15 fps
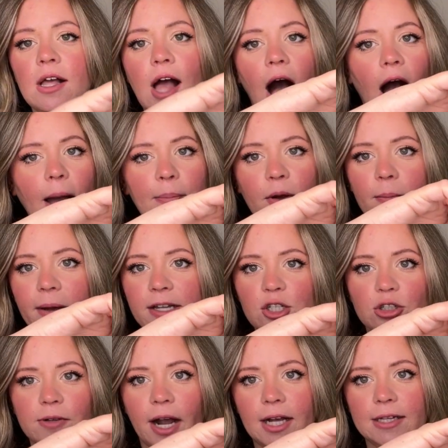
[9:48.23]
I put mine
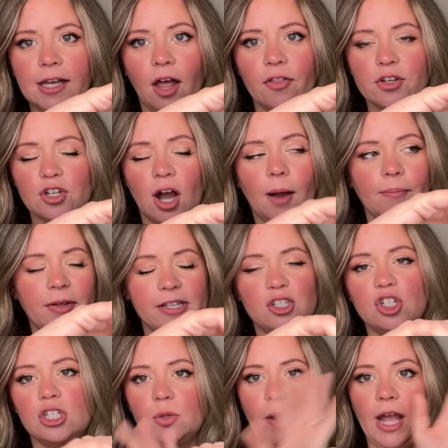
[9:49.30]
directly on the top. That's
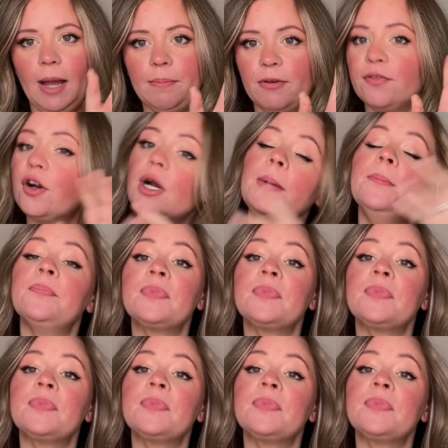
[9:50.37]
just the way I prefer.